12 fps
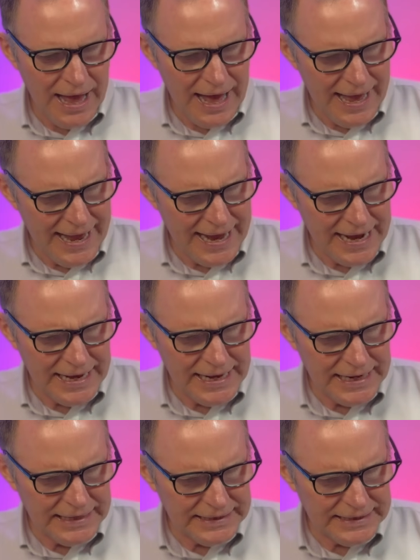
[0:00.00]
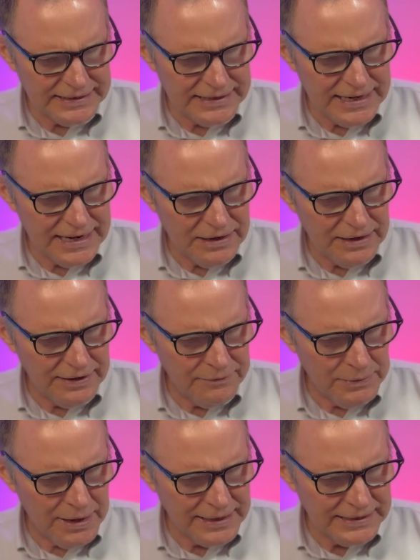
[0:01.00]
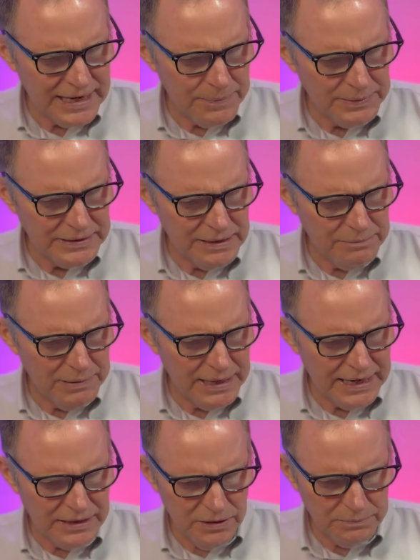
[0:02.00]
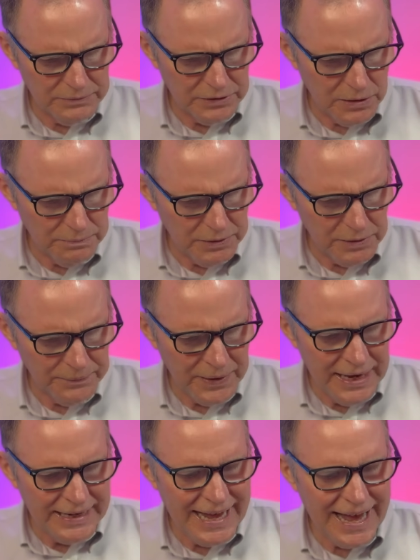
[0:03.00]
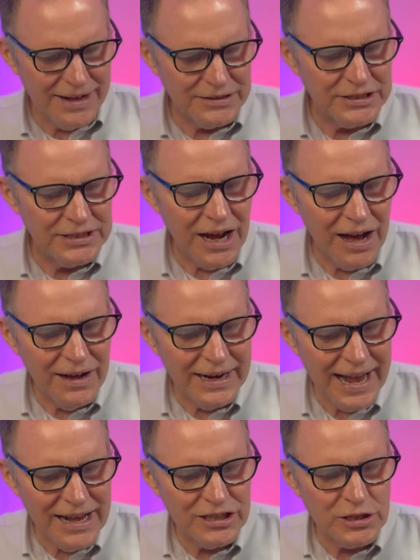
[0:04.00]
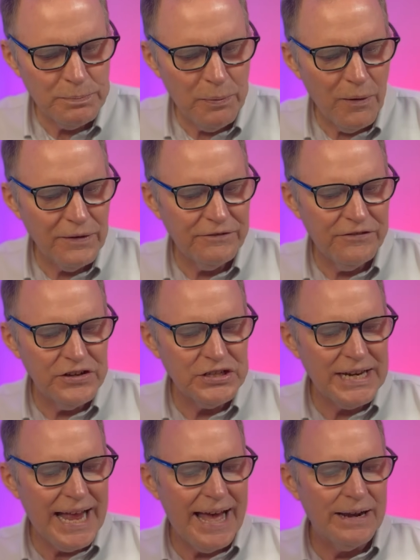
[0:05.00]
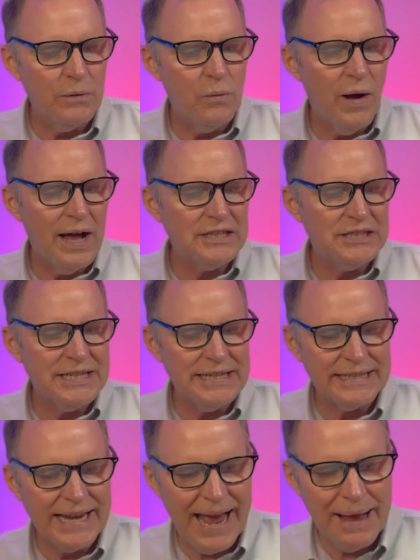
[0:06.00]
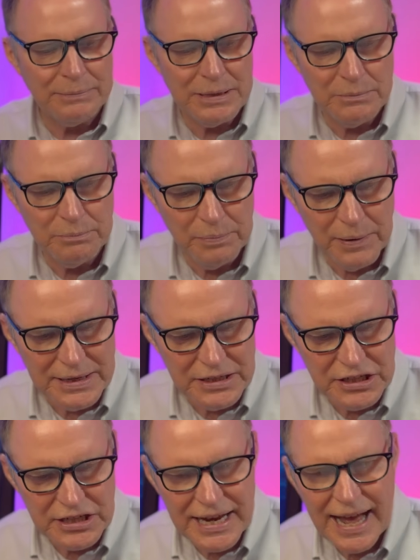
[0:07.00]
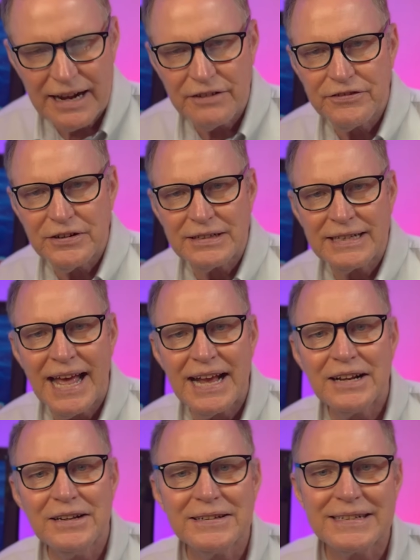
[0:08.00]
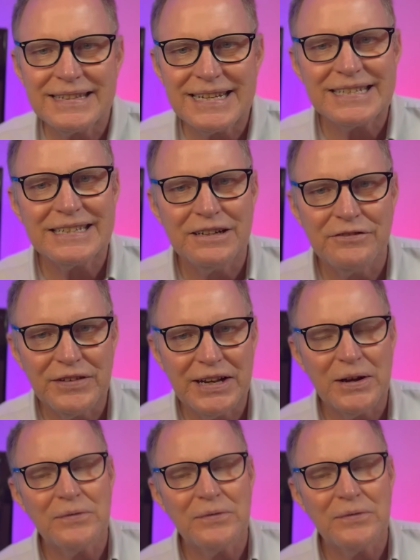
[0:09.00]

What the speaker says: And let's see, am I skipping somebody? Nope. Now, Doghouse Sport Fishing out of Wanchese, Captain Britton Shackelford. Take a look at this little video